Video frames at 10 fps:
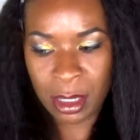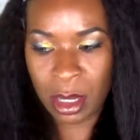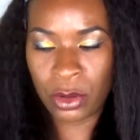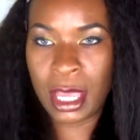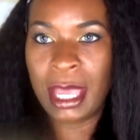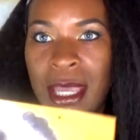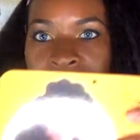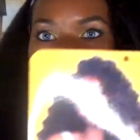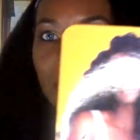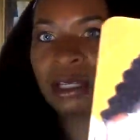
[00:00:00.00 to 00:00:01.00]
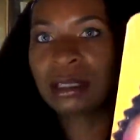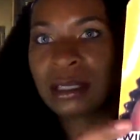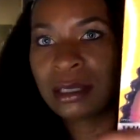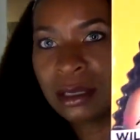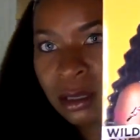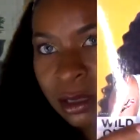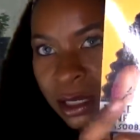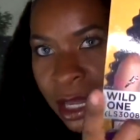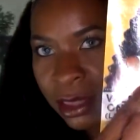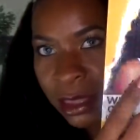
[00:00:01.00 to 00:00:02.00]
okay, it looks
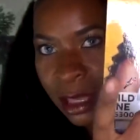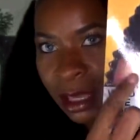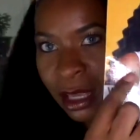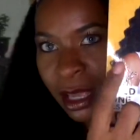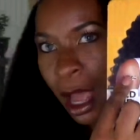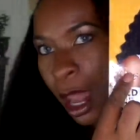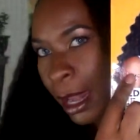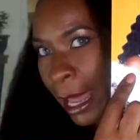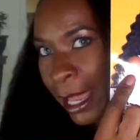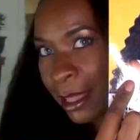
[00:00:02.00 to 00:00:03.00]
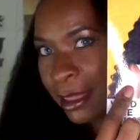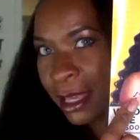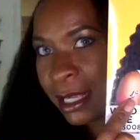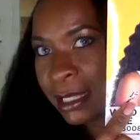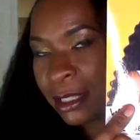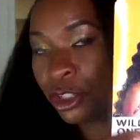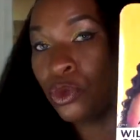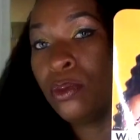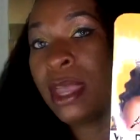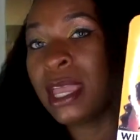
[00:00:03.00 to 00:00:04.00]
nothing like this. To
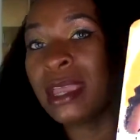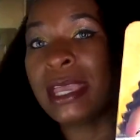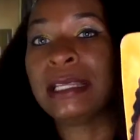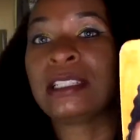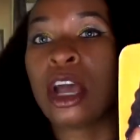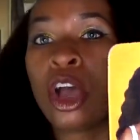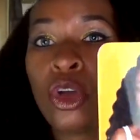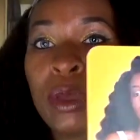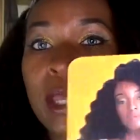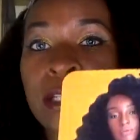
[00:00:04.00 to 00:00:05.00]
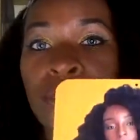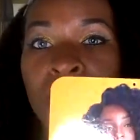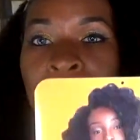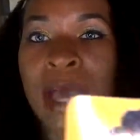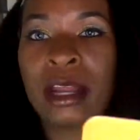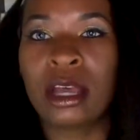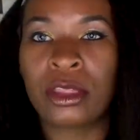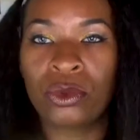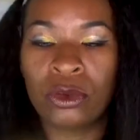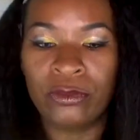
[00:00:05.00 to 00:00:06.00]
me, it don't, and to a lot of
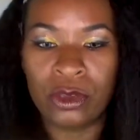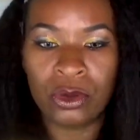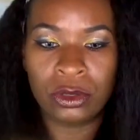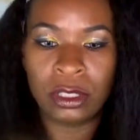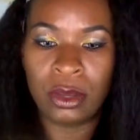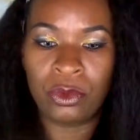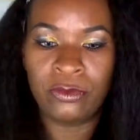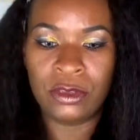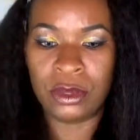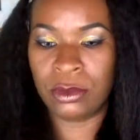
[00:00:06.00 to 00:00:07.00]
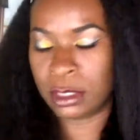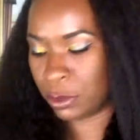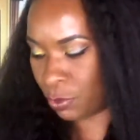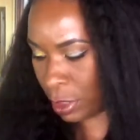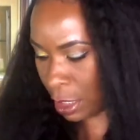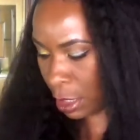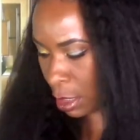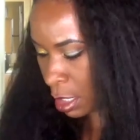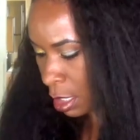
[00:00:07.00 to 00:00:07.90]
other reviewers that reviewed this wig,